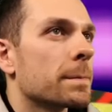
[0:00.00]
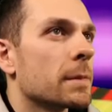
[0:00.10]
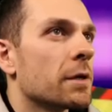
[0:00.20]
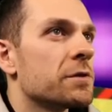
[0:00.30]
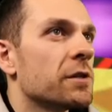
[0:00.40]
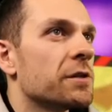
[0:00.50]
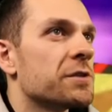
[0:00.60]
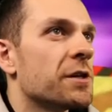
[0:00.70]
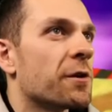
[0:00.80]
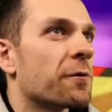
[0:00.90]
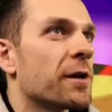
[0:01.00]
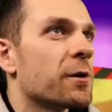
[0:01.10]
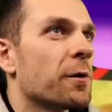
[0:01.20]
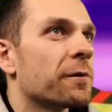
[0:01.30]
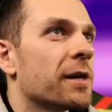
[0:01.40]
There's a little secret red
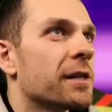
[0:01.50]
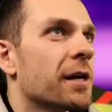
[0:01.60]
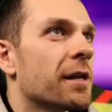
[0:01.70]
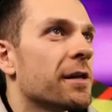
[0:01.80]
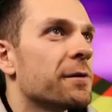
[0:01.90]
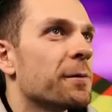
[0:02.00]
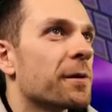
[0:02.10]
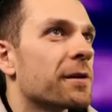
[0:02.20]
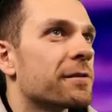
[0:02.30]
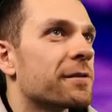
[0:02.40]
coin right there that you were